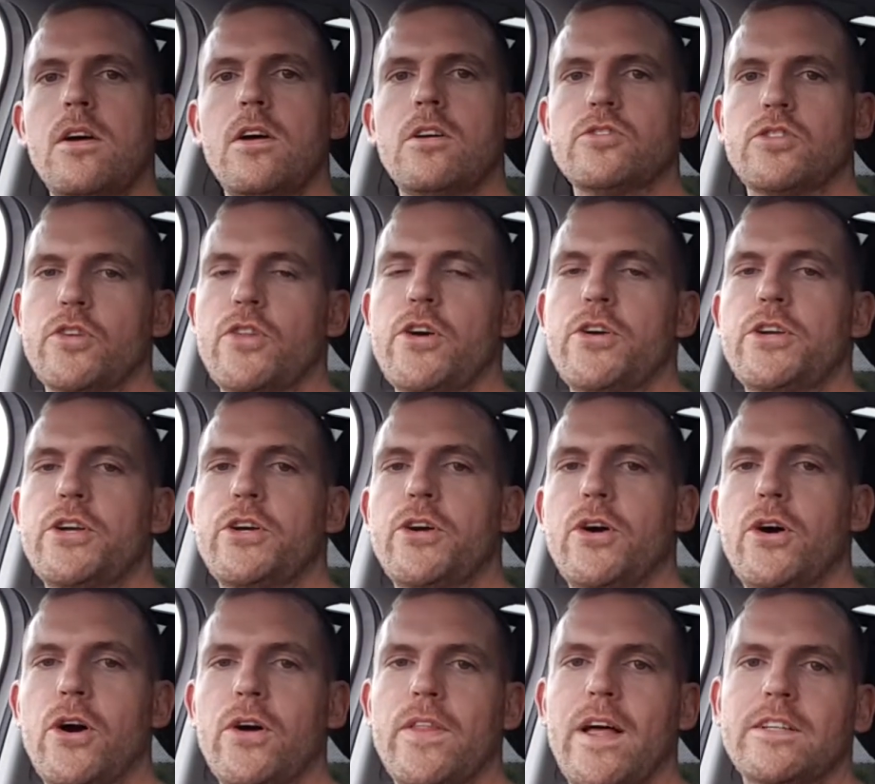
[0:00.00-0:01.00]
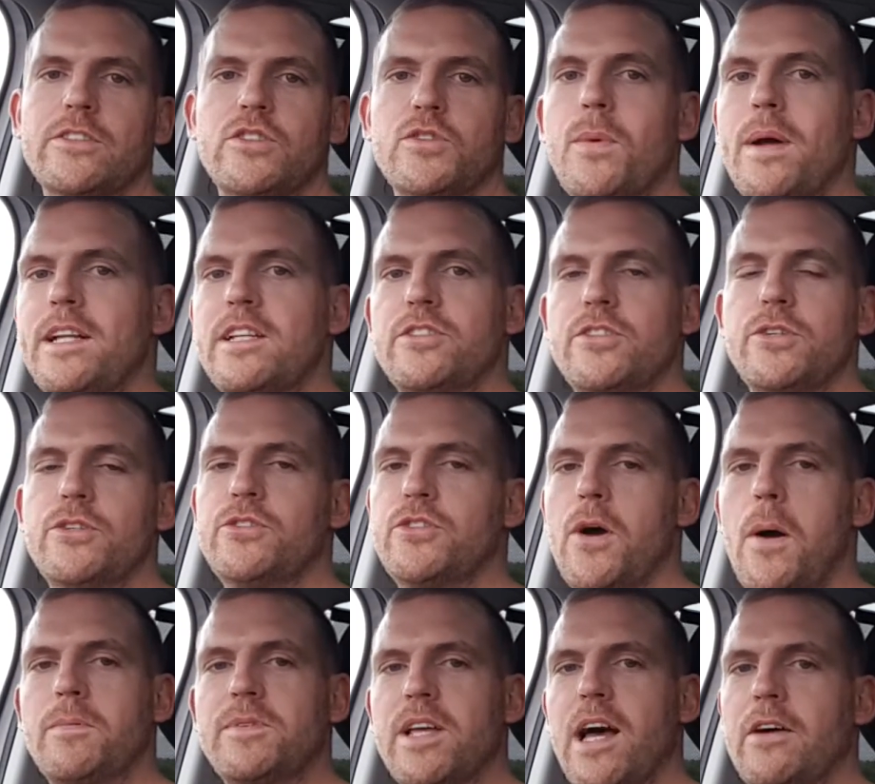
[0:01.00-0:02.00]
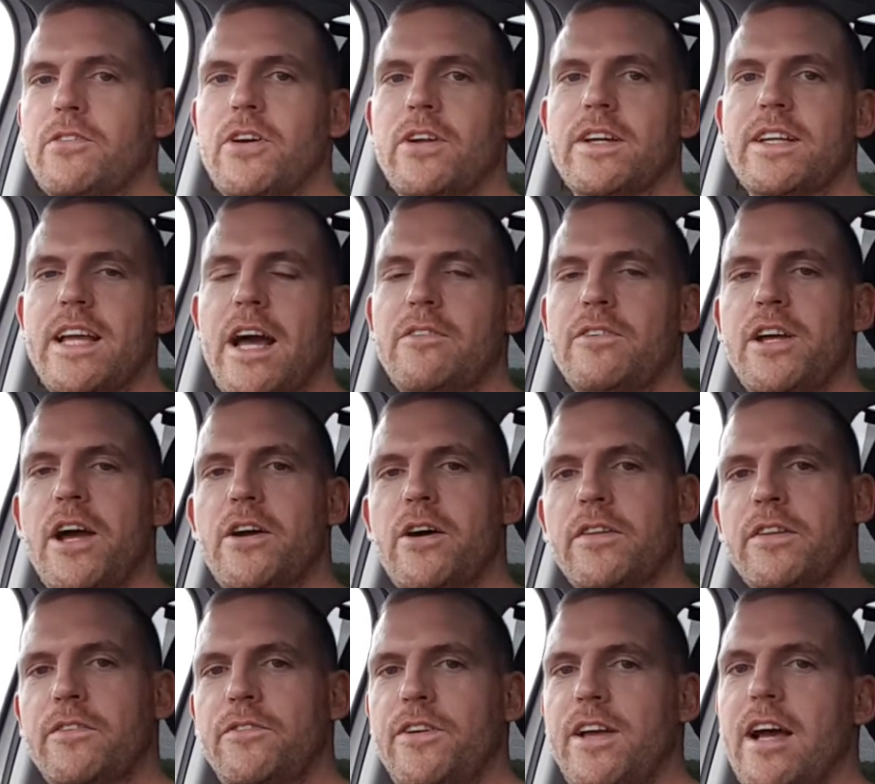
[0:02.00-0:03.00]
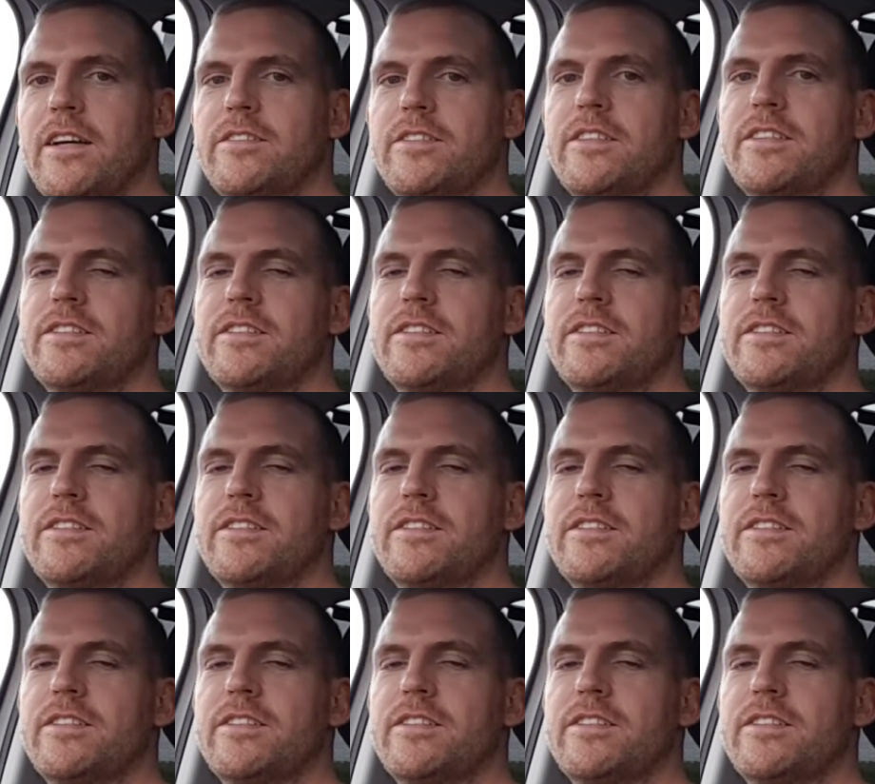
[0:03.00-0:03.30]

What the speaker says: So there you go. That's 22 jobs that I've got to carry out on the Fiesta